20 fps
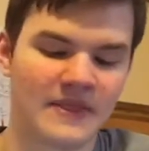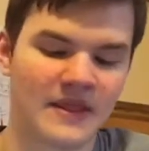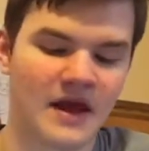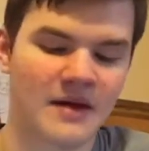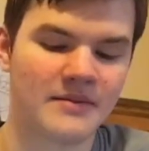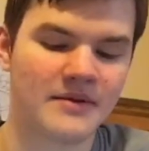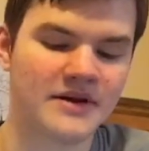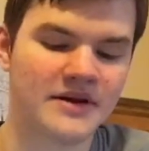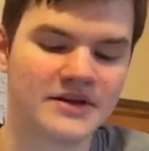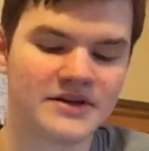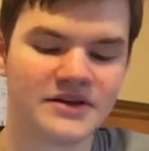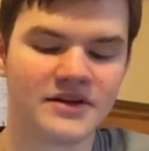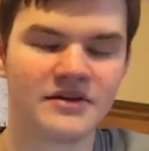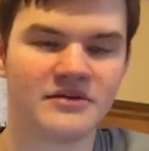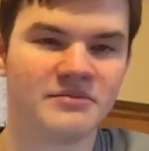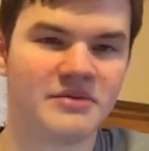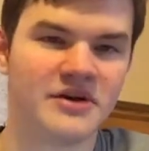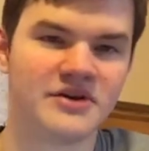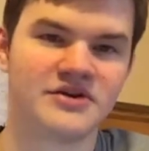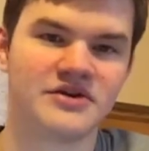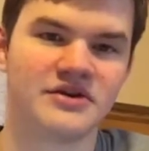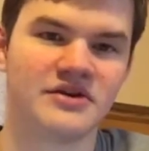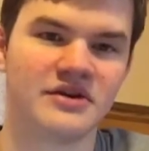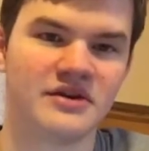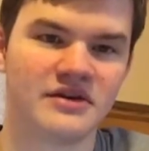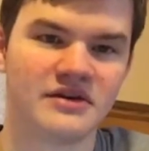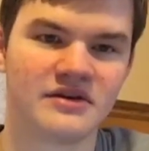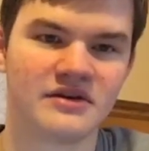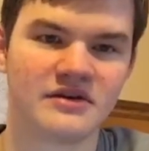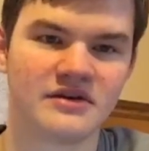I mean, he's a good pitcher.
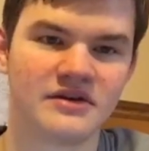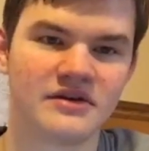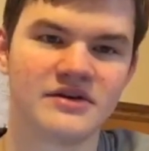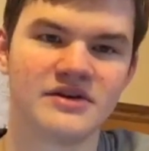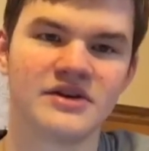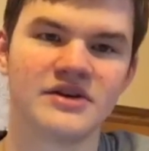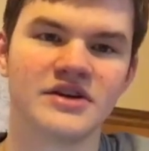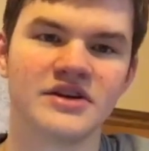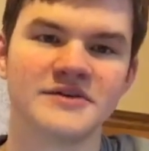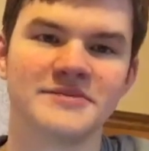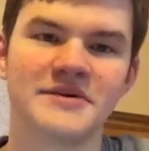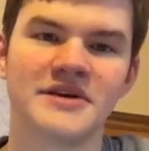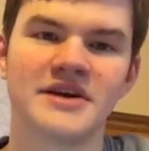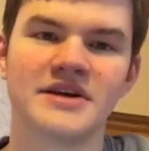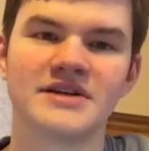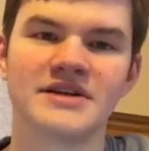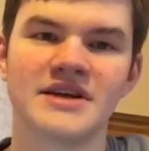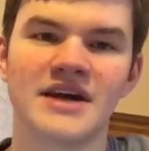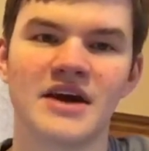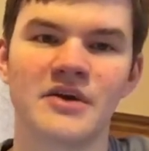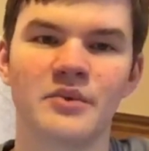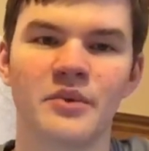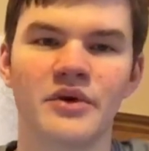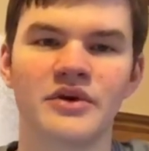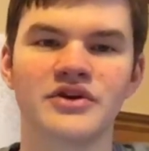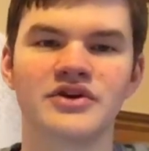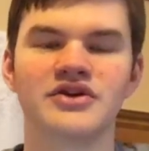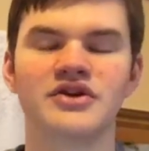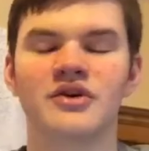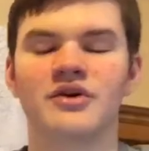Just because he had
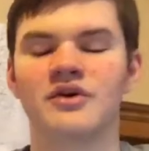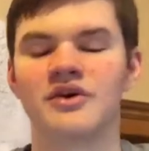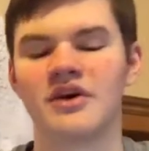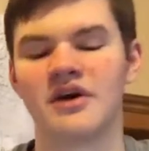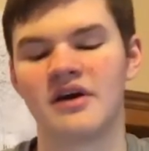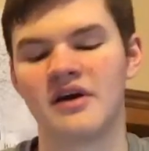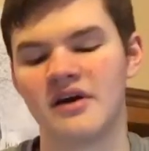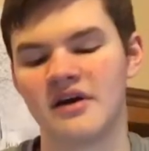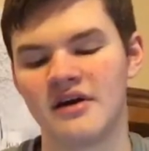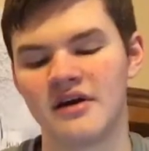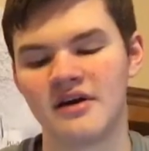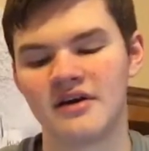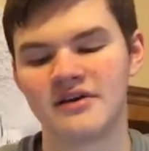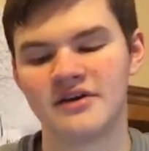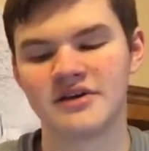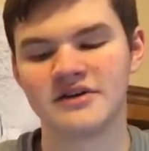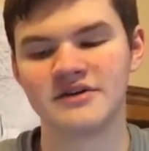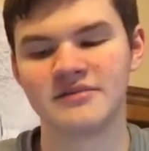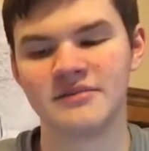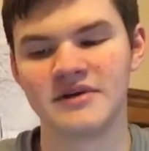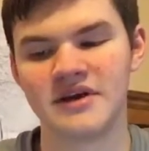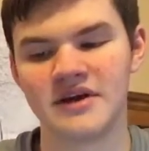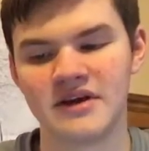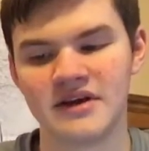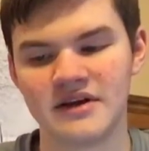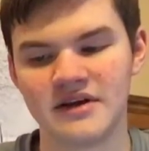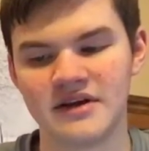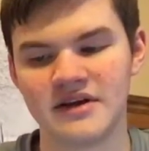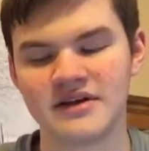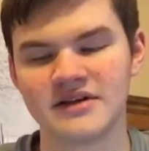one choke doesn't
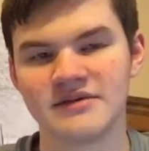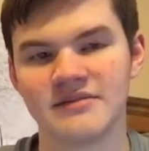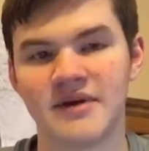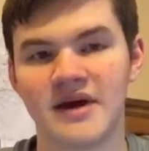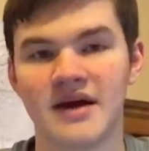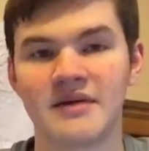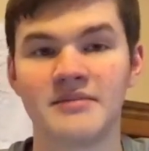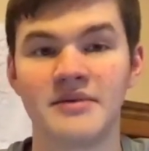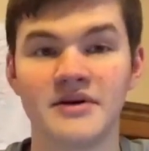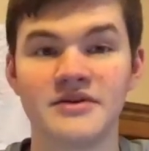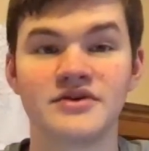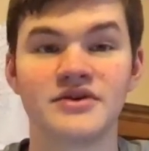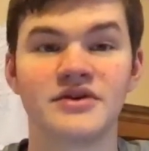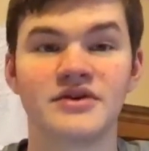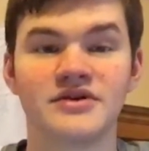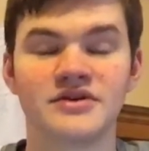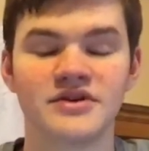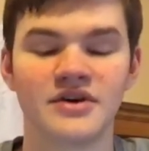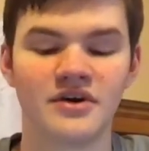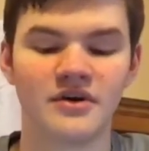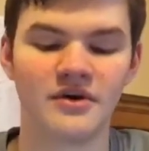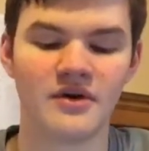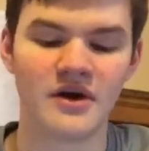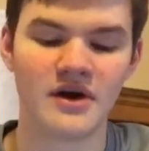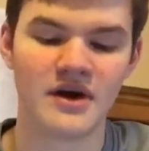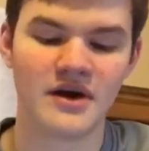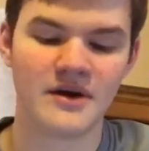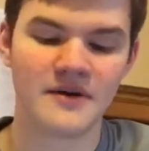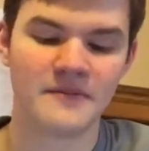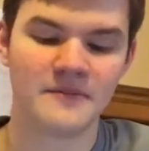mean he's a bad pitcher. So
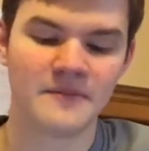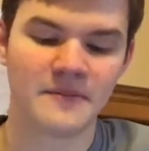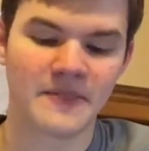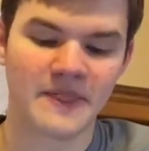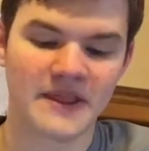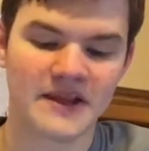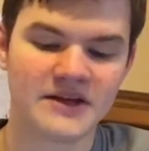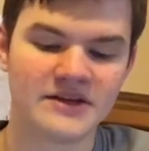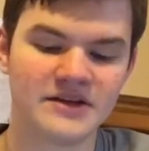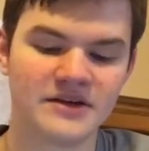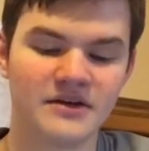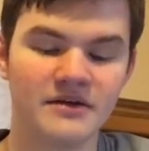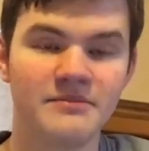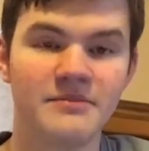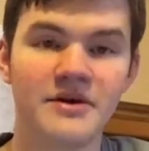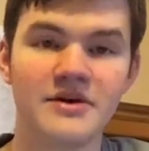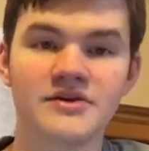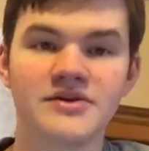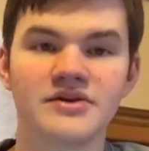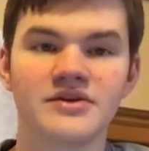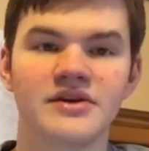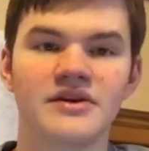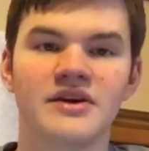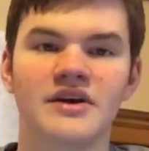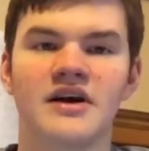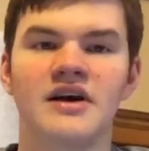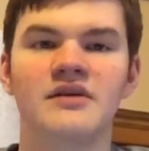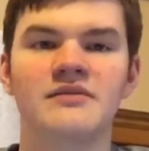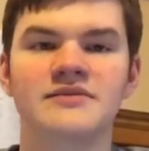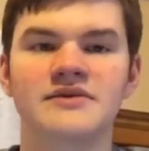he's a good pitcher, and the
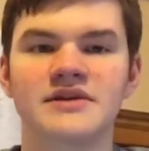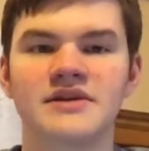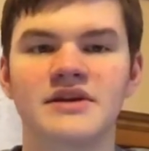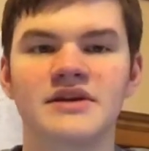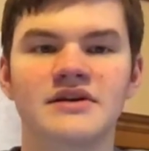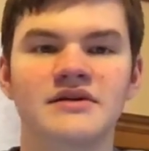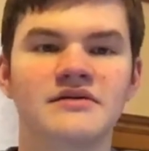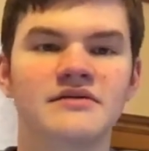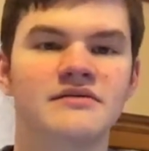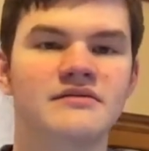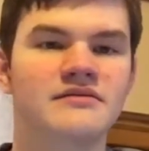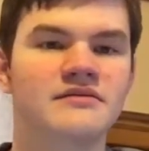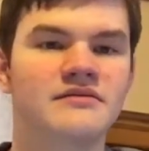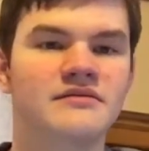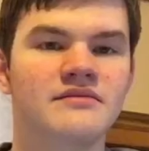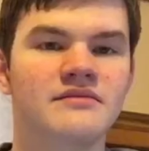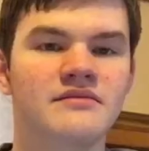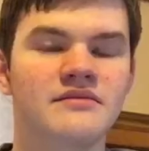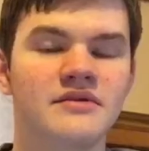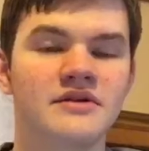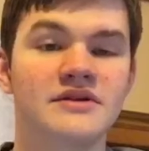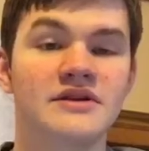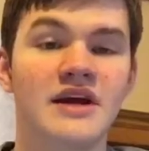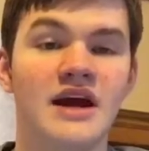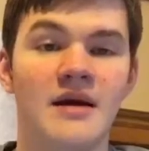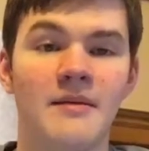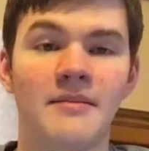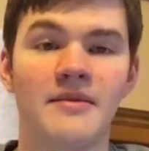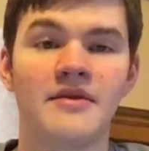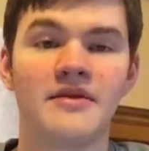Cubs need
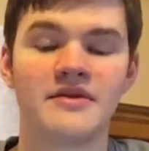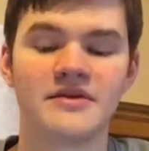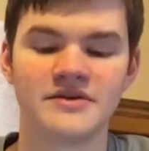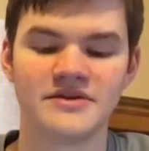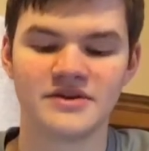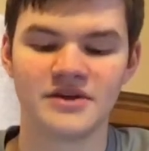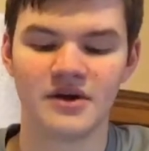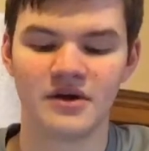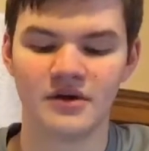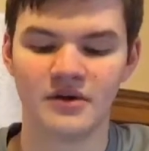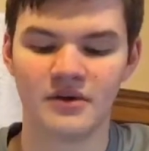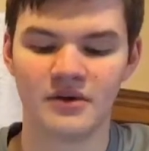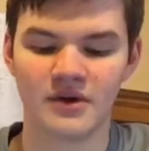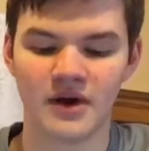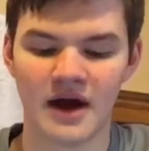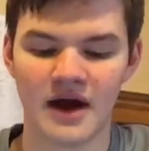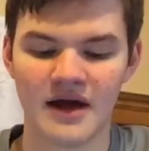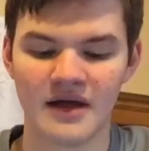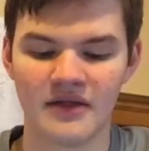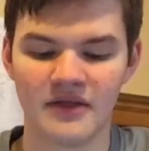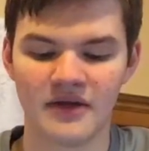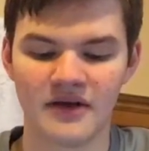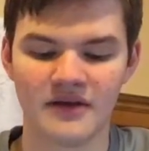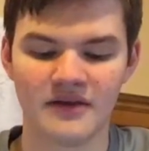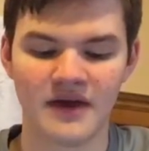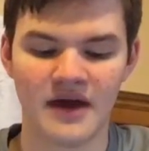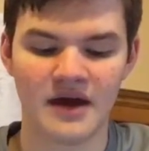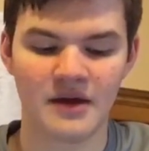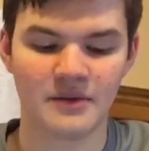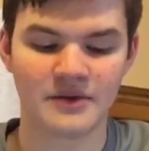depth. So I think
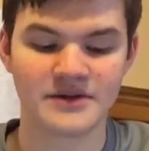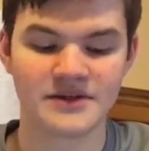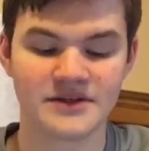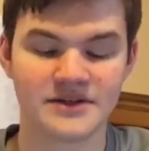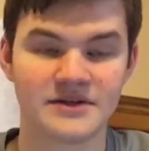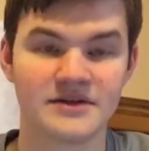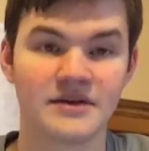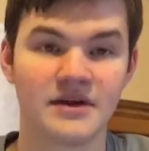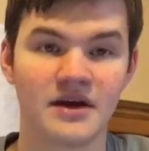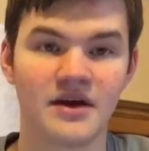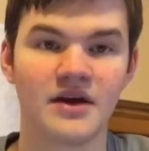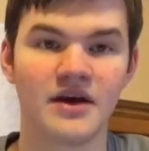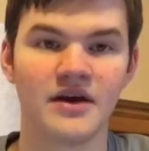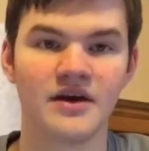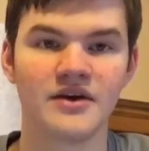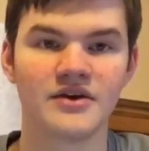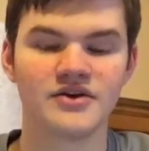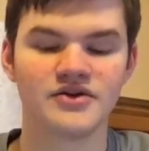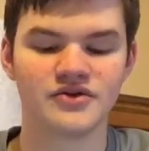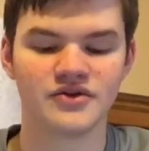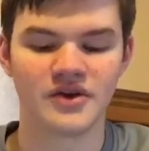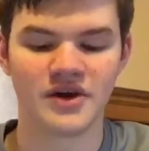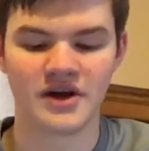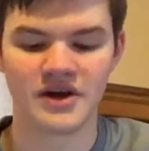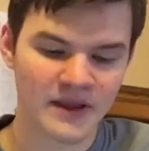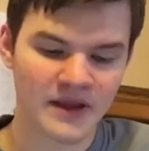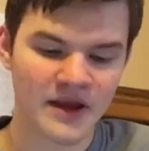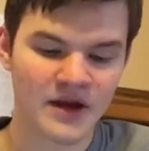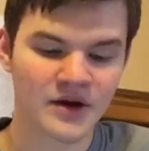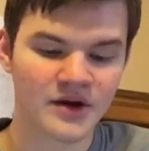that was a good trade.
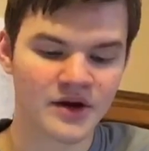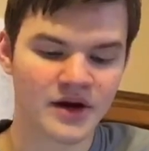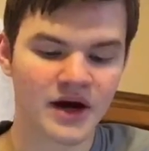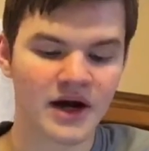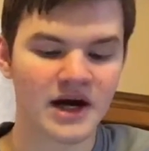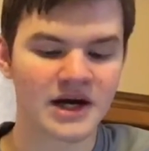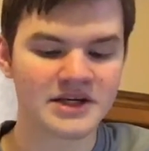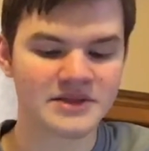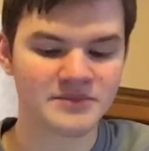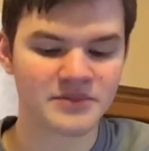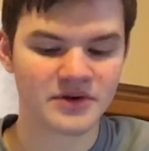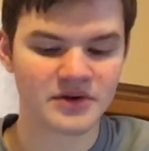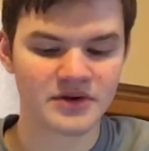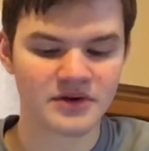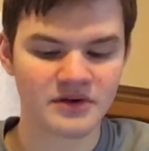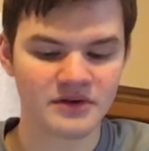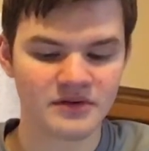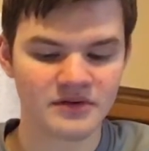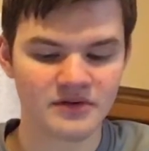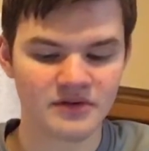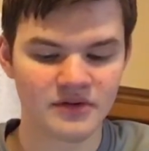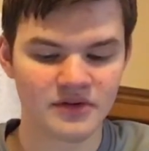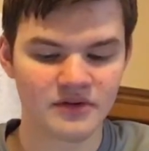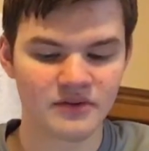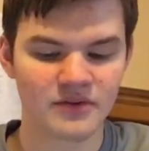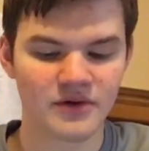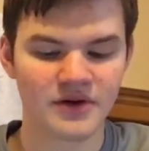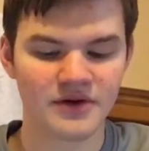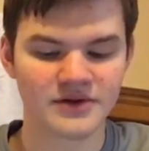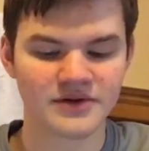Eric Hosmer, the
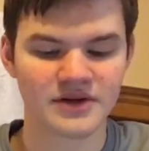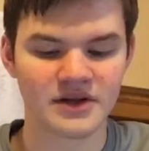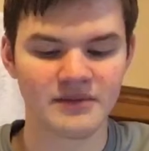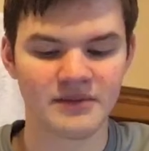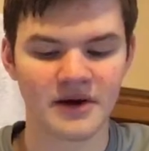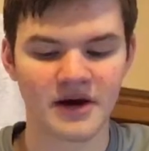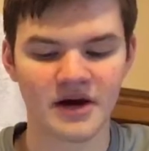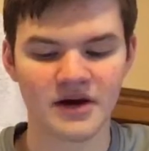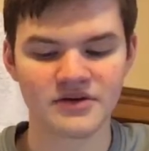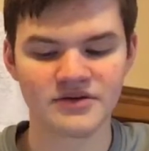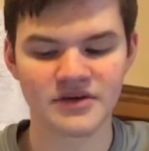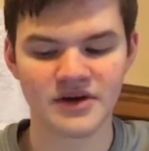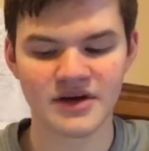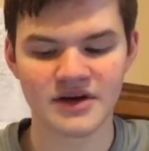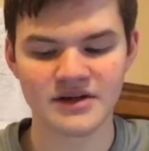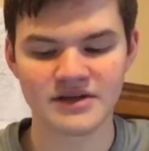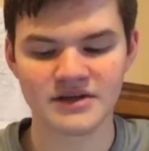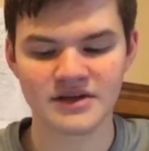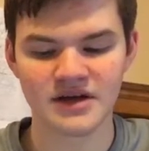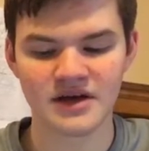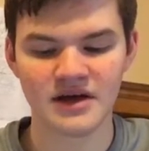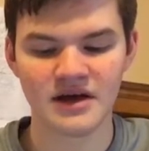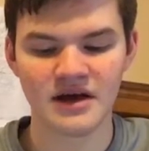Royals to the Padres.